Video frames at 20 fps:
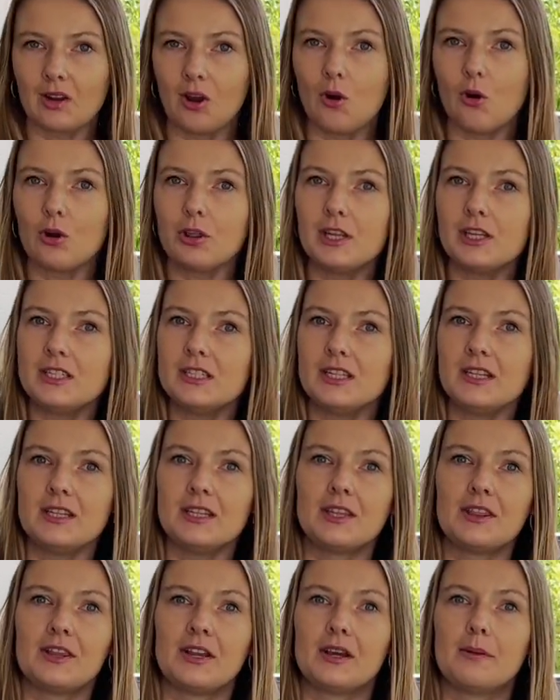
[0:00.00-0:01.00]
or they think
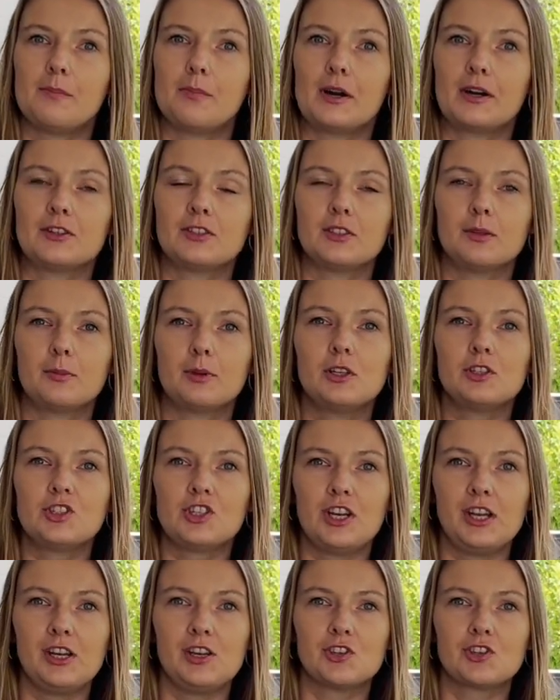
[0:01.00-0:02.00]
that their partner will
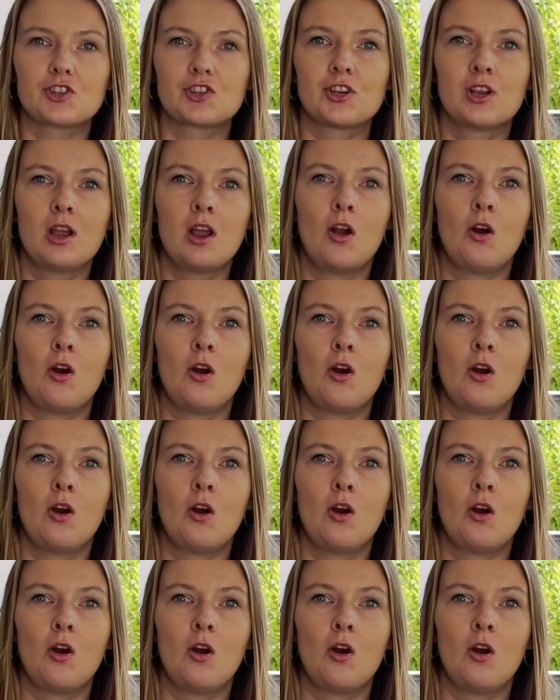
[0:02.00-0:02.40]
change.